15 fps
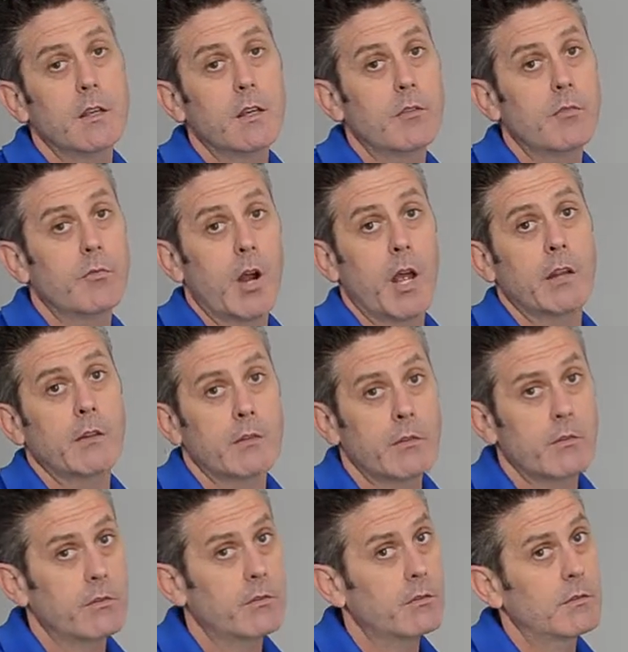
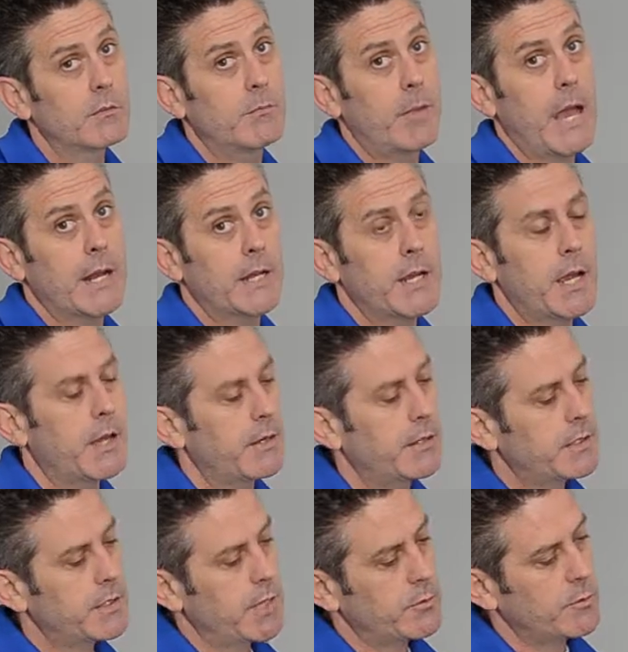friends, bad guy,
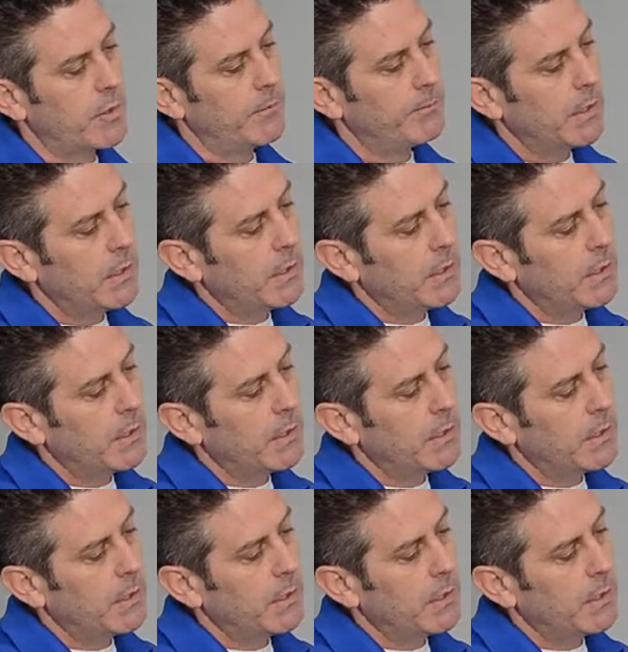etc.